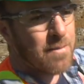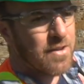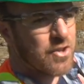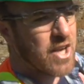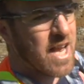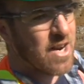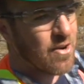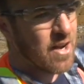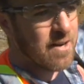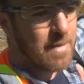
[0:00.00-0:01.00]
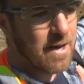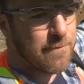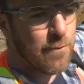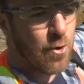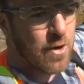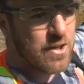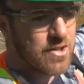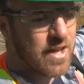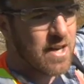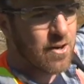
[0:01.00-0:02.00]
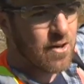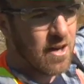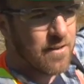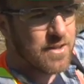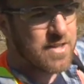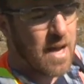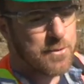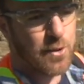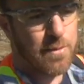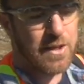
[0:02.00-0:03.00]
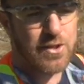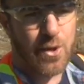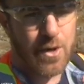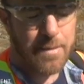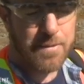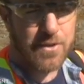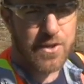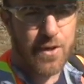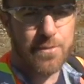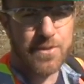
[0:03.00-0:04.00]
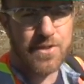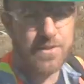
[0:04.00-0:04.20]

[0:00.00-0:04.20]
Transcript: of the channel, and about a 4-inch layer of the topsoil mix going up the slopes.